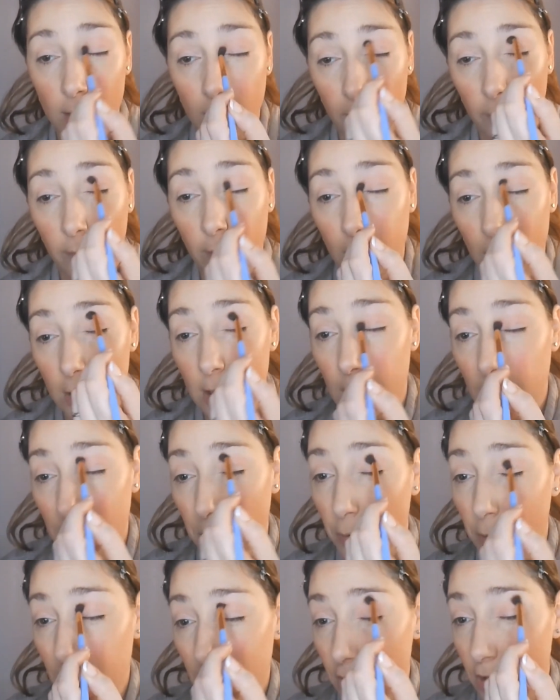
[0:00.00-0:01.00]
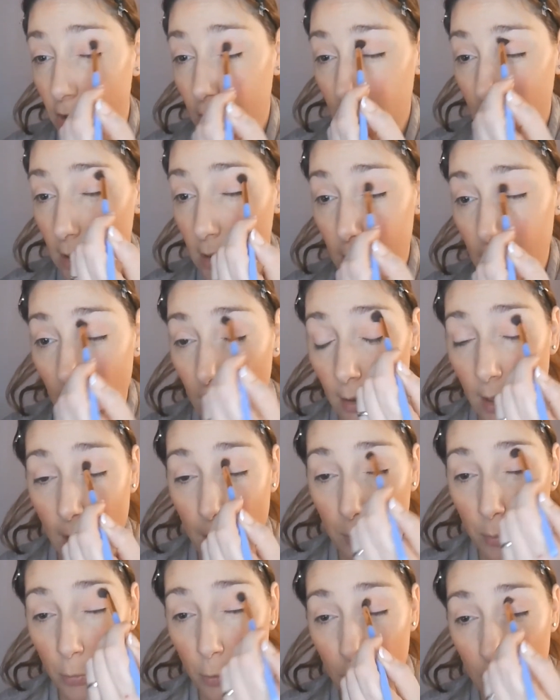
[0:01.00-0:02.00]
First impressions, it's a lot
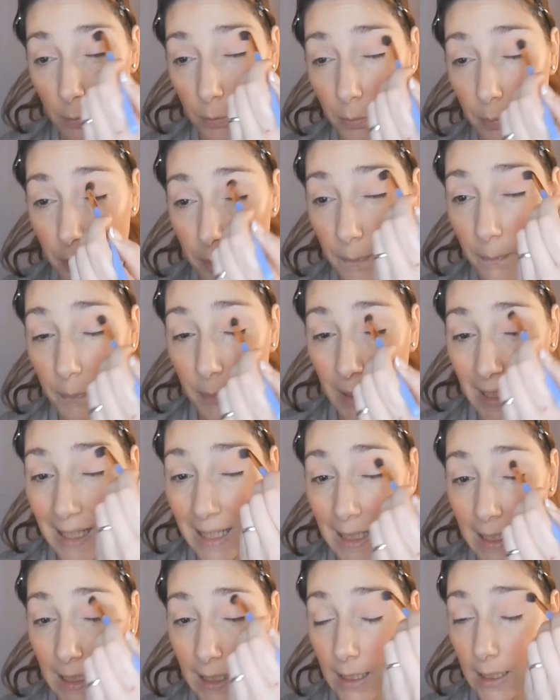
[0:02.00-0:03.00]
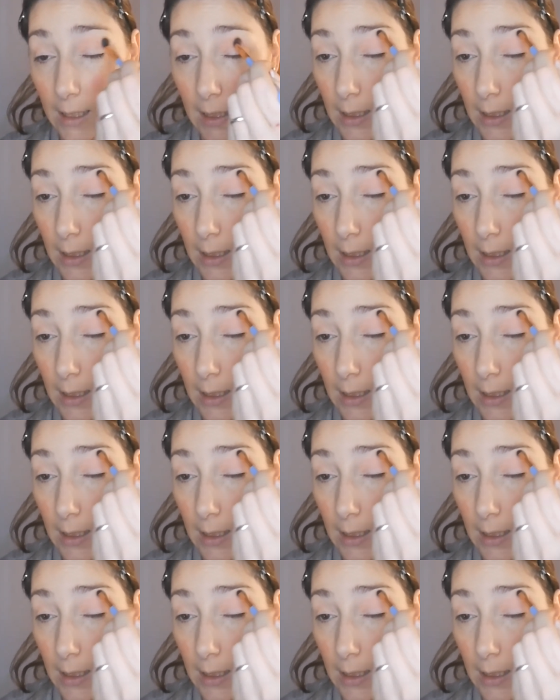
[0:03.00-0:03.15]
more pink